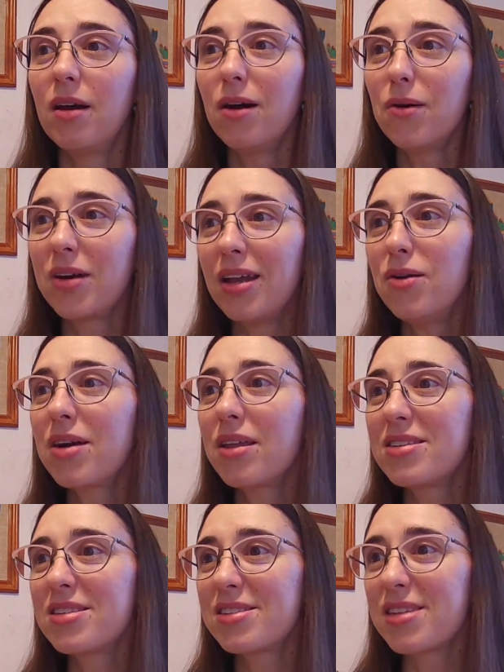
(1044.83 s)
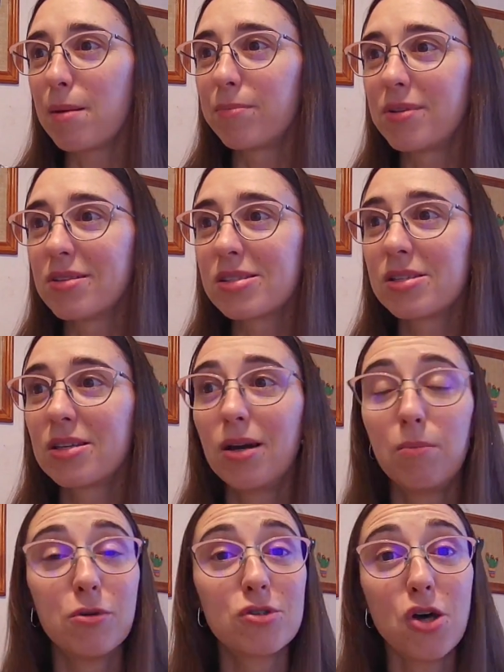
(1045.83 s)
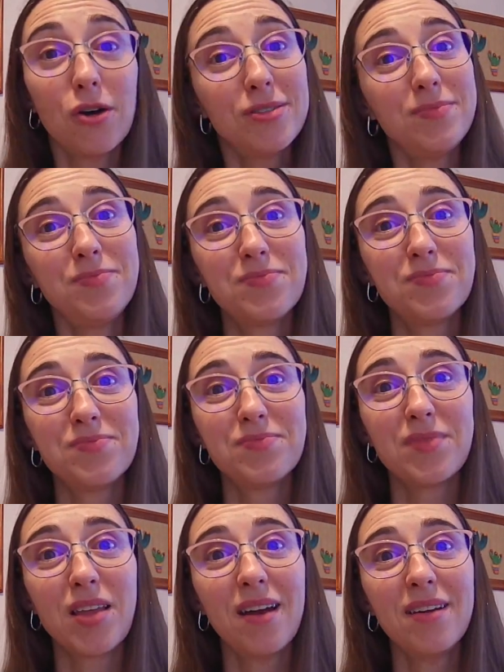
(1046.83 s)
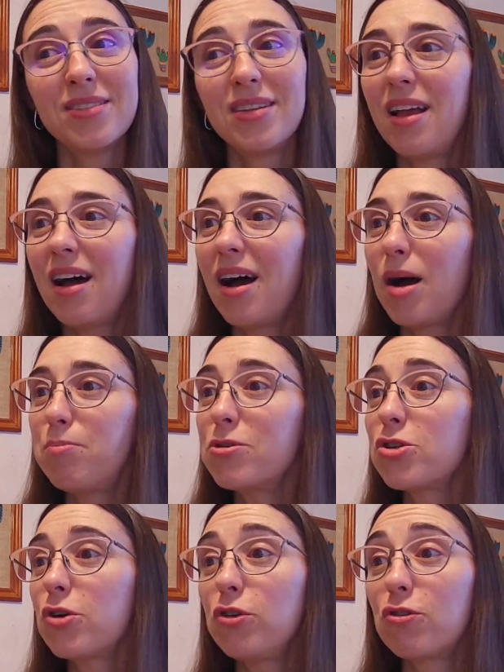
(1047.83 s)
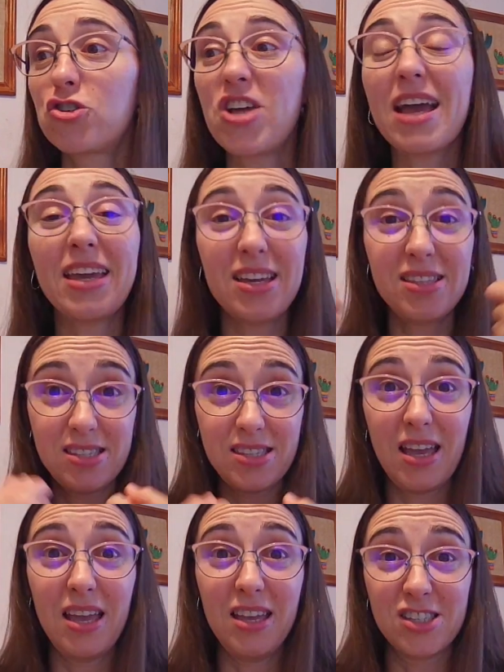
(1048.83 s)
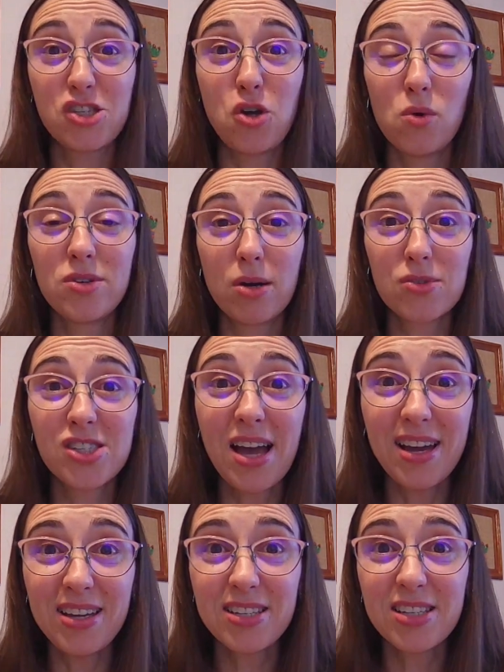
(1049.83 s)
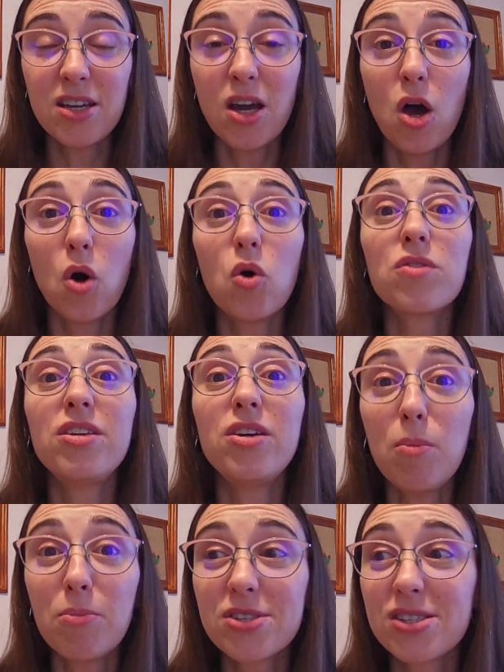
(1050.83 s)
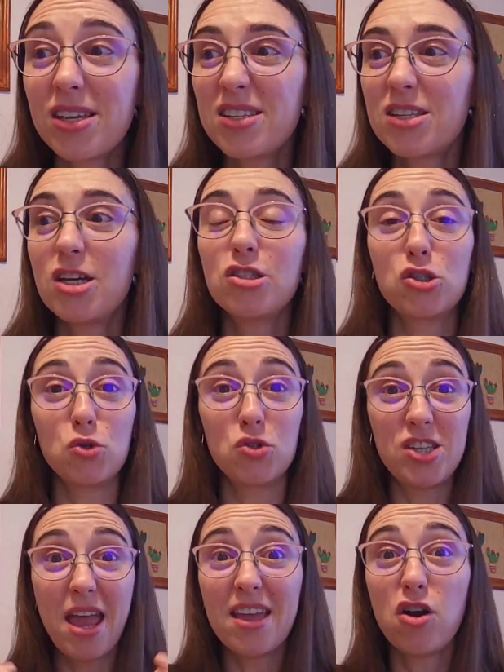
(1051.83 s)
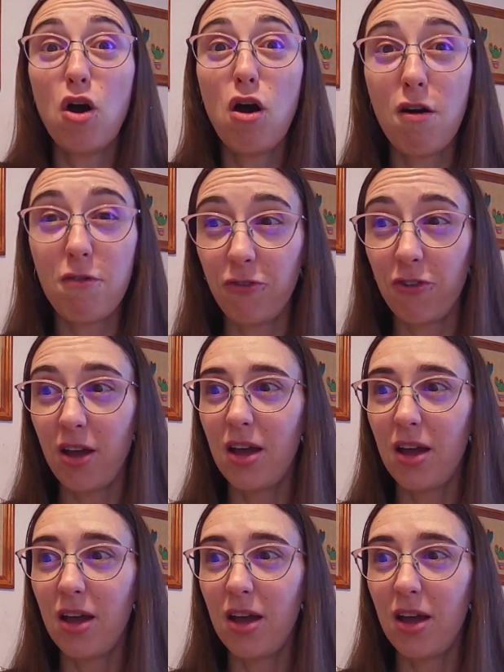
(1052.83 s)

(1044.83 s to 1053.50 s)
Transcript: Okay, look at these examples. Put on, yeah, put on your jacket, it's cold outside, or the opposite, to take off